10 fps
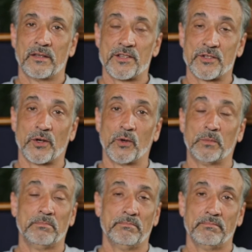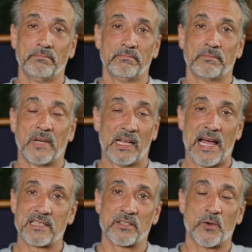So, I'll
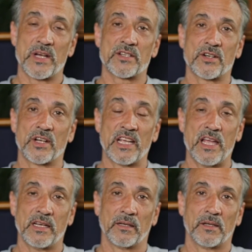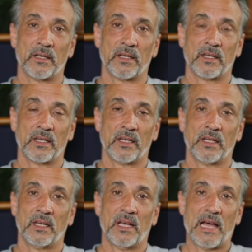ask the question again.
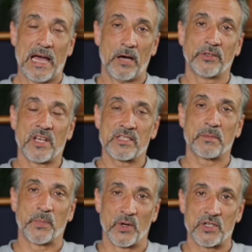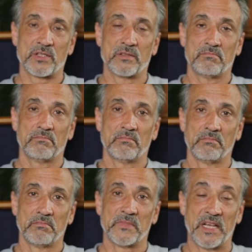How does a person
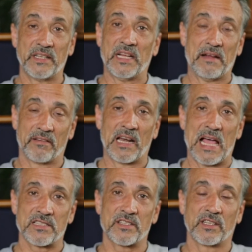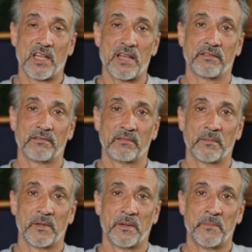get everlasting life?
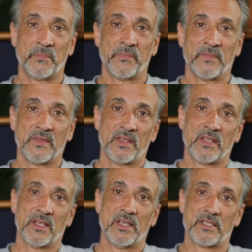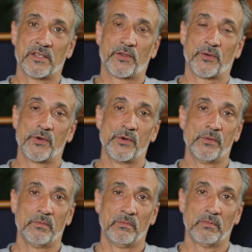Is it through
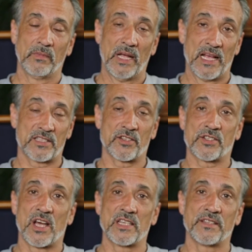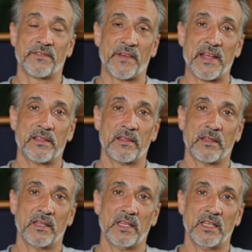exercising faith
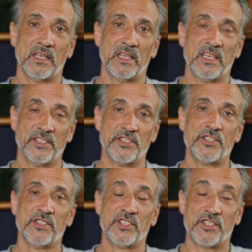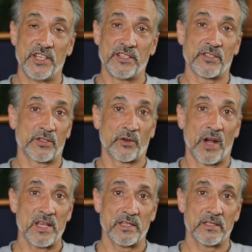in Jesus
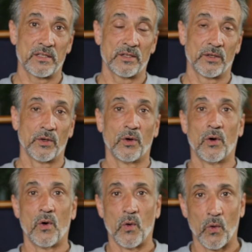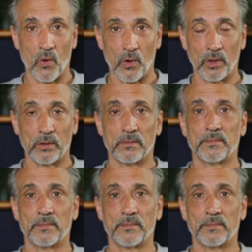Christ, or